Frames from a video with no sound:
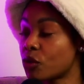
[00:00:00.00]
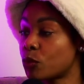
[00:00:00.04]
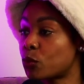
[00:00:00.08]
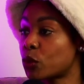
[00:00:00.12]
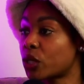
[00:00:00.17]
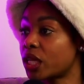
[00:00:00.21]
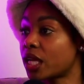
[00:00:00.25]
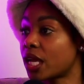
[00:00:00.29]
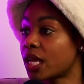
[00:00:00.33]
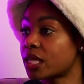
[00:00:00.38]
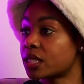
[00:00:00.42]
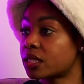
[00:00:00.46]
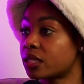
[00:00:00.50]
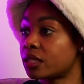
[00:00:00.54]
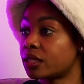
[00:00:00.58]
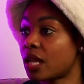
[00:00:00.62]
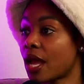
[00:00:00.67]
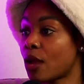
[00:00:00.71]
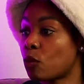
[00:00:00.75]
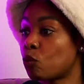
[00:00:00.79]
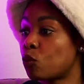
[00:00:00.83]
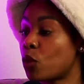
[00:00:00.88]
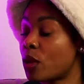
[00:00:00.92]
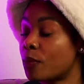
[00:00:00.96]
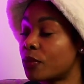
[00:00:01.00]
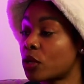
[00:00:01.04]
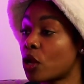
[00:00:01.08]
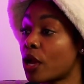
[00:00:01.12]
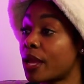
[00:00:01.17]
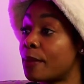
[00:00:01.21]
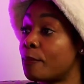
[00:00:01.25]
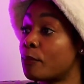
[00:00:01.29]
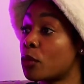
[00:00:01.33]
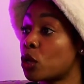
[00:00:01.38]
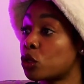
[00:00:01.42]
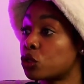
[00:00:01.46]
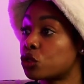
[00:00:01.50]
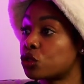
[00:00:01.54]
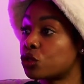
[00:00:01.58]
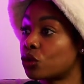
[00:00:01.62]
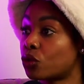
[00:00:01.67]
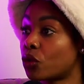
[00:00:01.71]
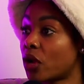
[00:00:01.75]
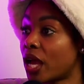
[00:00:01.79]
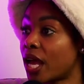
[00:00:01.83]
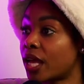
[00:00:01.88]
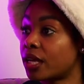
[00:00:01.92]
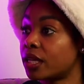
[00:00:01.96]
everybody has to, like, women are
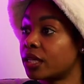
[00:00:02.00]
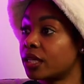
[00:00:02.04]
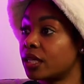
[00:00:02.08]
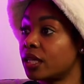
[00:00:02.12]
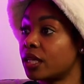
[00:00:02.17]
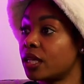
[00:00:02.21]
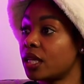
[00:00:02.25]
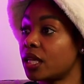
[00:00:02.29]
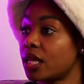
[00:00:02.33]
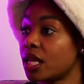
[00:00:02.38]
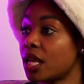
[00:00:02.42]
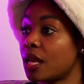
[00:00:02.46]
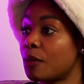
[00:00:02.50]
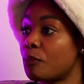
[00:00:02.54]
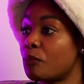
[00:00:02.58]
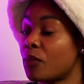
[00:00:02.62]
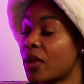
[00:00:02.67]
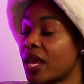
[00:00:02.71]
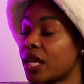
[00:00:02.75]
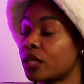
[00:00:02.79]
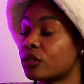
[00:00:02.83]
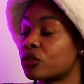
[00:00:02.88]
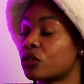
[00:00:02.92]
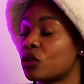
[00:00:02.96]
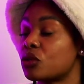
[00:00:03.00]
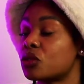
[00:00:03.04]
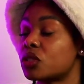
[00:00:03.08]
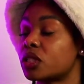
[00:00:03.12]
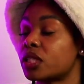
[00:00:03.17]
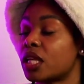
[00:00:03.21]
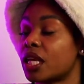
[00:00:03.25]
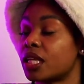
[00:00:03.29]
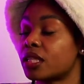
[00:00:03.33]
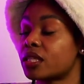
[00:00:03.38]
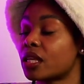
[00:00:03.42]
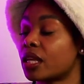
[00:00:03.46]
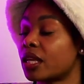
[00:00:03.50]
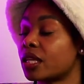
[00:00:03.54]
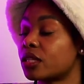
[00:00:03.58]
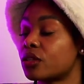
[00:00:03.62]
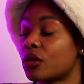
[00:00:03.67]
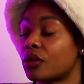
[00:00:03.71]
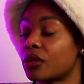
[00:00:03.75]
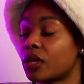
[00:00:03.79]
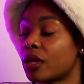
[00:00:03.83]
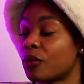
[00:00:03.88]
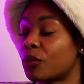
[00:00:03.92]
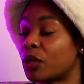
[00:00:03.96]
emotional, and it makes no sense. And I
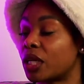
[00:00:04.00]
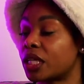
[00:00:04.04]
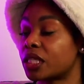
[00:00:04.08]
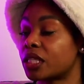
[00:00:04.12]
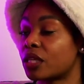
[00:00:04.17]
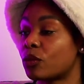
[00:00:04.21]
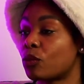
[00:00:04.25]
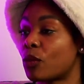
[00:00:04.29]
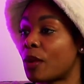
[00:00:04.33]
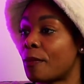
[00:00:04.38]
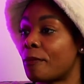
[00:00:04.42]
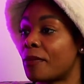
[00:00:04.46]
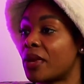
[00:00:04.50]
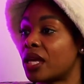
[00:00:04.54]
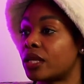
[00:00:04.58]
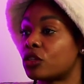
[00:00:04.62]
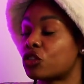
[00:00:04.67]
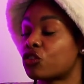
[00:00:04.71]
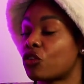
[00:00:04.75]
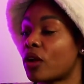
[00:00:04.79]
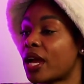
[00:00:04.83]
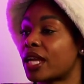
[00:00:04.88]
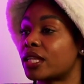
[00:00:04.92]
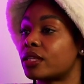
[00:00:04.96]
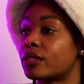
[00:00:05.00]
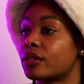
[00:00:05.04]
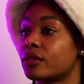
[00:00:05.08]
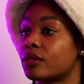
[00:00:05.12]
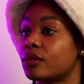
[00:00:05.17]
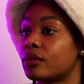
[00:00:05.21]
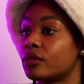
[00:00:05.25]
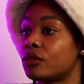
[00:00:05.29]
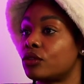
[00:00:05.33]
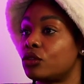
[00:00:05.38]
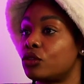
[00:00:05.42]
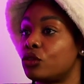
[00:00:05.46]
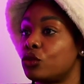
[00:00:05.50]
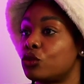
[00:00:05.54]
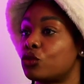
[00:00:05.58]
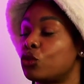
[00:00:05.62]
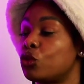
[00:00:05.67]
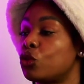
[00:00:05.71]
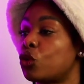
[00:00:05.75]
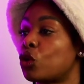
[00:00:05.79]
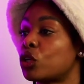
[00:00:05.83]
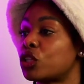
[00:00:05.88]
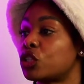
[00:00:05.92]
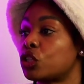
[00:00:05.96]
don't get when I say when men try to
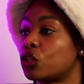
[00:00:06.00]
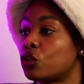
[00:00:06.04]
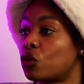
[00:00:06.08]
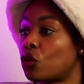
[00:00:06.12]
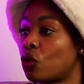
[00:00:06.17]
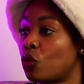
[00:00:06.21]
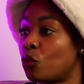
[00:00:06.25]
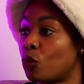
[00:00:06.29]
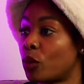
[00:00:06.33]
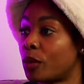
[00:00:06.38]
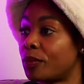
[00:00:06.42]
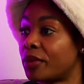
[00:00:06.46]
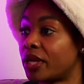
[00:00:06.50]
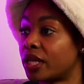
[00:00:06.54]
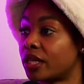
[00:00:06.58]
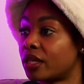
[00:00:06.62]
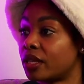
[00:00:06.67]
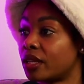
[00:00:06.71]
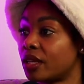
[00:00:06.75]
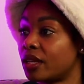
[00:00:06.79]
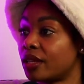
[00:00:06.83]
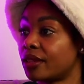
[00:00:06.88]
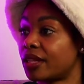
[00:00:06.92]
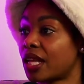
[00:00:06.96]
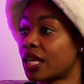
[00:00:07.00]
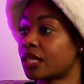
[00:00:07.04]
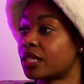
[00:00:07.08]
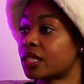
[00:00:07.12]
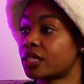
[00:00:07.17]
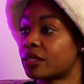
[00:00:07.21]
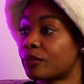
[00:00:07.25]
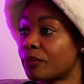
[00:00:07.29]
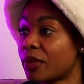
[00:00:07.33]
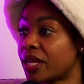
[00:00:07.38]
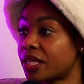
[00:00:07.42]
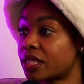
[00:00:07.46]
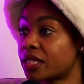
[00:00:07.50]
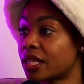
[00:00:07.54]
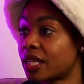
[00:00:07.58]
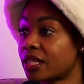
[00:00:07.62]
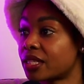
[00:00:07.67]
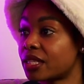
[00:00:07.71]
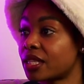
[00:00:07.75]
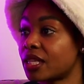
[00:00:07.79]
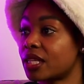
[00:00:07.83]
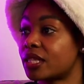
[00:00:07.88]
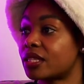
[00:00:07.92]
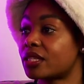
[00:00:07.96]
use logic on women. That doesn't make
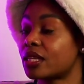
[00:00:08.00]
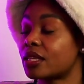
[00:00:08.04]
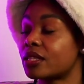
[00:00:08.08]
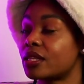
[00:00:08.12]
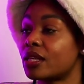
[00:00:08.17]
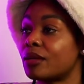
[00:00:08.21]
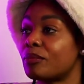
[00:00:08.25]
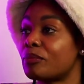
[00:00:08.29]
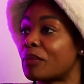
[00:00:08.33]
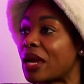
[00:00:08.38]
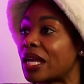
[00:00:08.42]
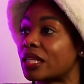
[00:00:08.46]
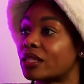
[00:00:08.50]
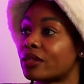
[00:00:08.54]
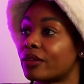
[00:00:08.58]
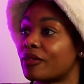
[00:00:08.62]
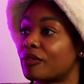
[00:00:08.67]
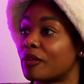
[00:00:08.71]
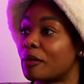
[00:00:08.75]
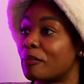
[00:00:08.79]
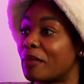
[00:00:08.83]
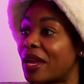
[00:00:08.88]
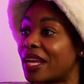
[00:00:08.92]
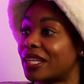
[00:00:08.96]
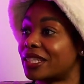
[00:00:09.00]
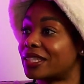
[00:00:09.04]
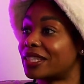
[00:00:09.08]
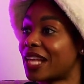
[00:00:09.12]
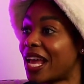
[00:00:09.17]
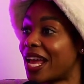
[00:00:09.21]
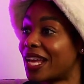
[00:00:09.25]
sense. It doesn't matter if it makes